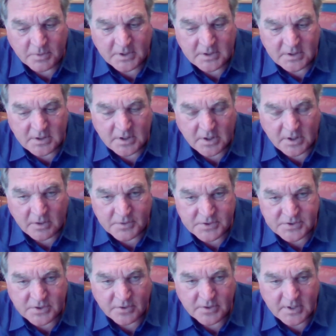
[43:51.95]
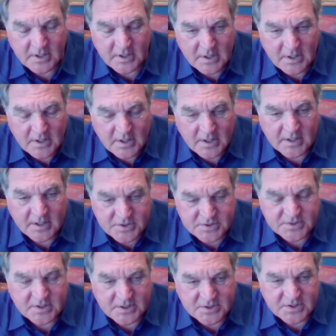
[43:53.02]
But there's only it
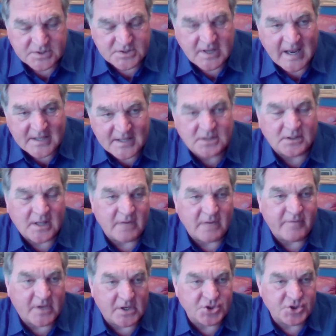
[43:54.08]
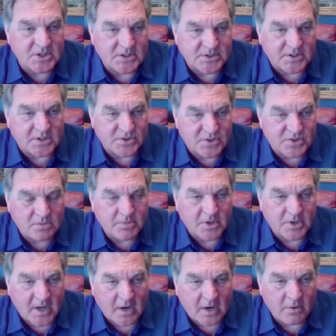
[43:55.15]
just takes a lot of energy as a consumer
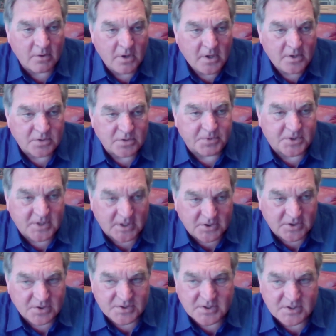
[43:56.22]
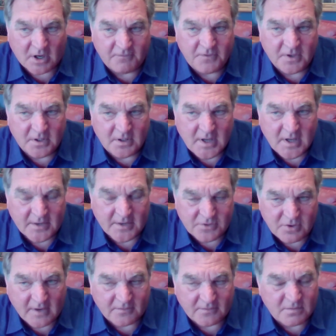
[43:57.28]
now to protect yourself, and
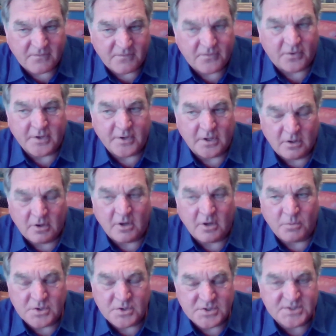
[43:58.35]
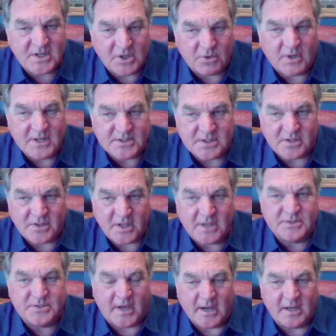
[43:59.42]
you have to be fully alert. When you see crazy
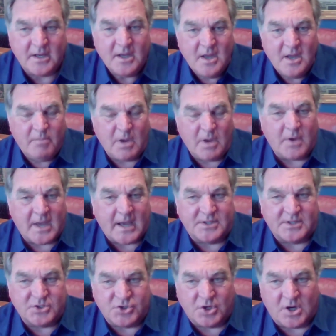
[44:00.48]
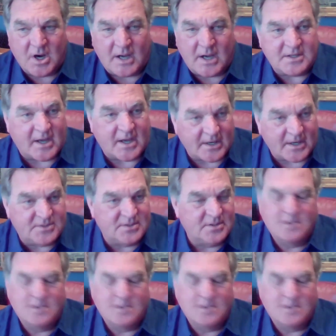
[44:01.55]
things like, may we access your contacts?